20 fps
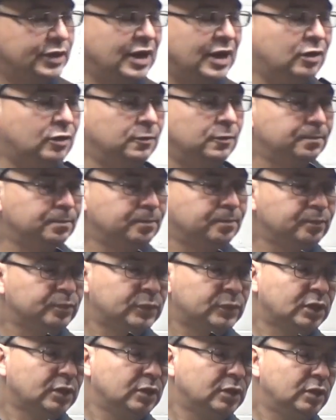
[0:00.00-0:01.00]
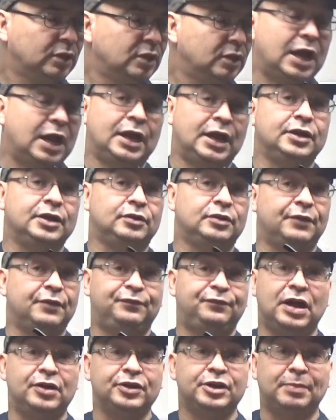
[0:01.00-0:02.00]
Now,
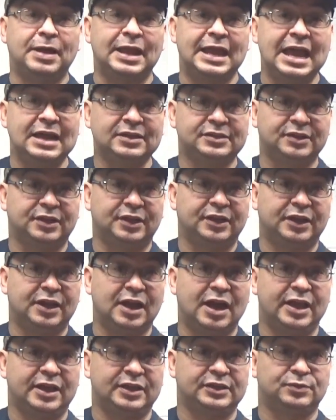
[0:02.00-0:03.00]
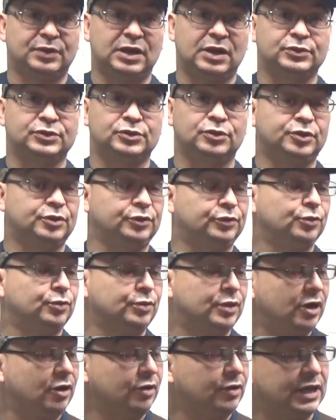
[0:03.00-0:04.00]
I found it by accident at Heids when I was looking
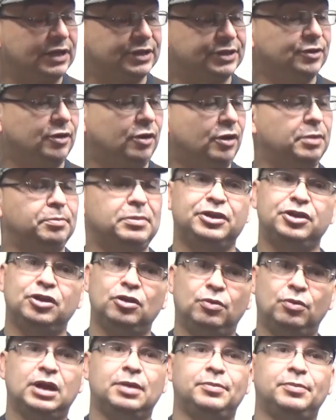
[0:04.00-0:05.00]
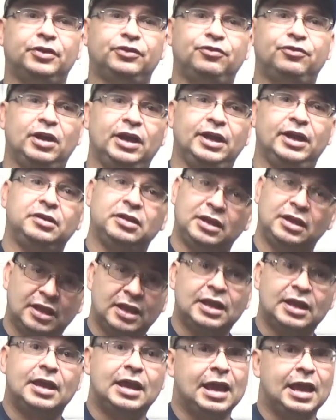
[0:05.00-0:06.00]
through there and I saw it. I'm like, you know what, I'm going to try it.
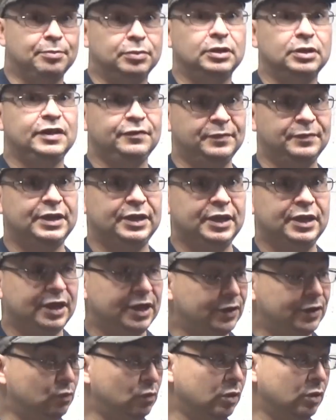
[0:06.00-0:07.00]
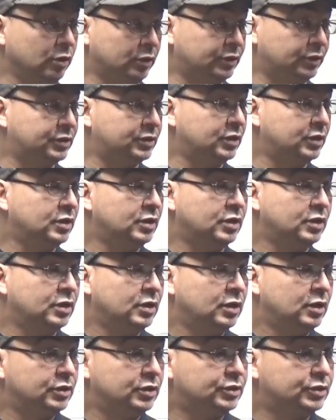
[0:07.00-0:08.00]
And believe me, it works.
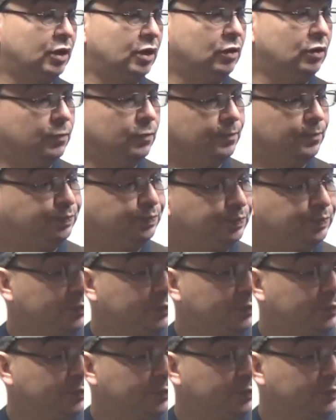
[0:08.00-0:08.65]
So,